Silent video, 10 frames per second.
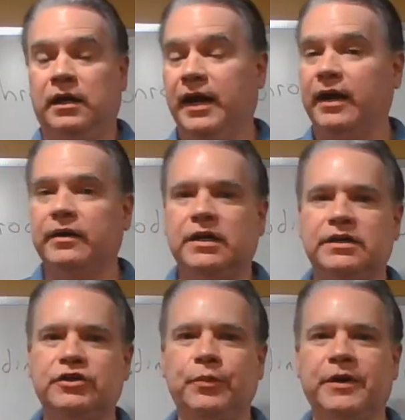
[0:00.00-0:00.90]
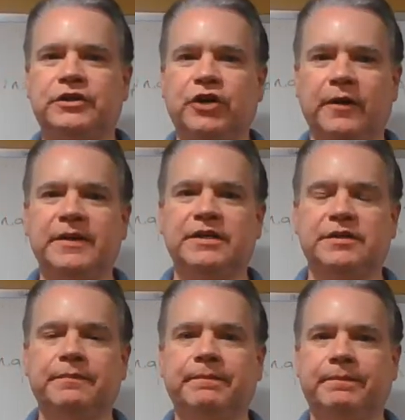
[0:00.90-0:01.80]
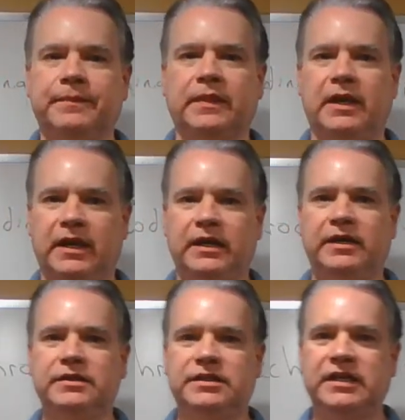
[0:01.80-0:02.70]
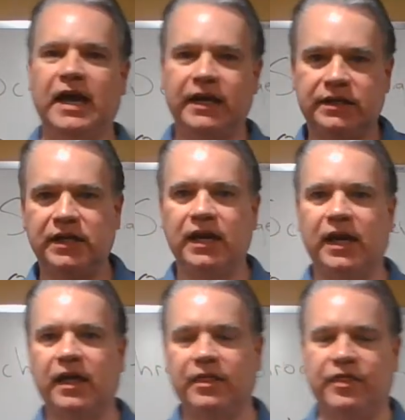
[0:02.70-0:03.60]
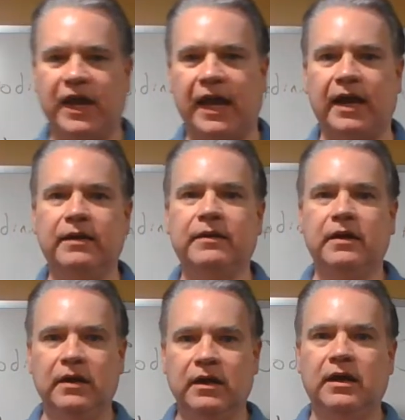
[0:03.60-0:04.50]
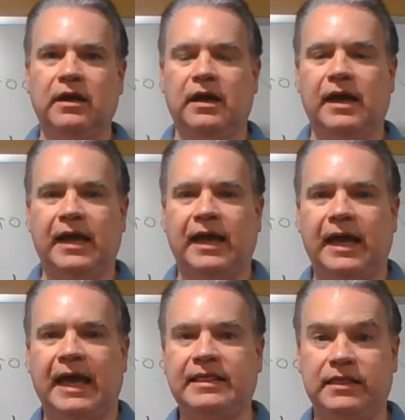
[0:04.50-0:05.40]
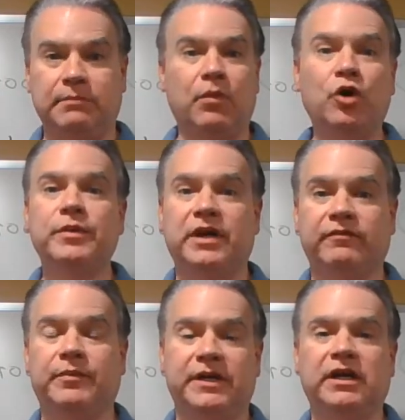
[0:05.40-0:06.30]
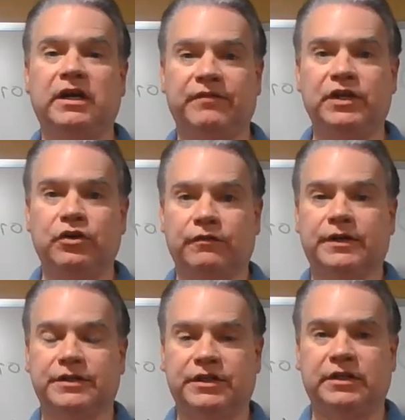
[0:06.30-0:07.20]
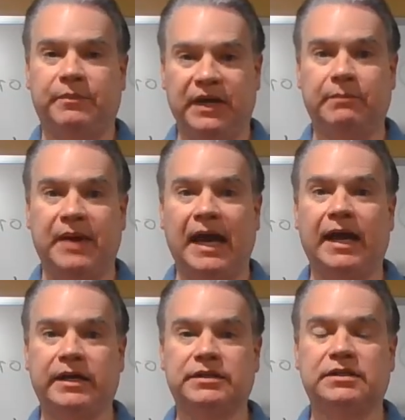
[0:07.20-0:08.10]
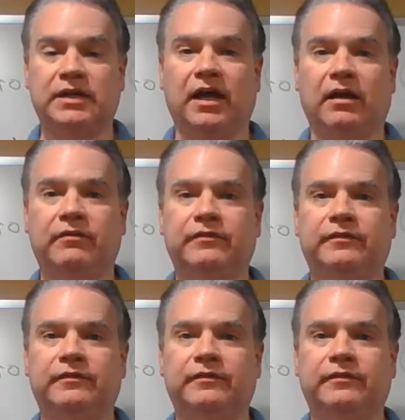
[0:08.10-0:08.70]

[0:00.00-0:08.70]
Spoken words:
Now, superdeterminism is the idea that at the moment of the beginning of the universe, the Big Bang itself,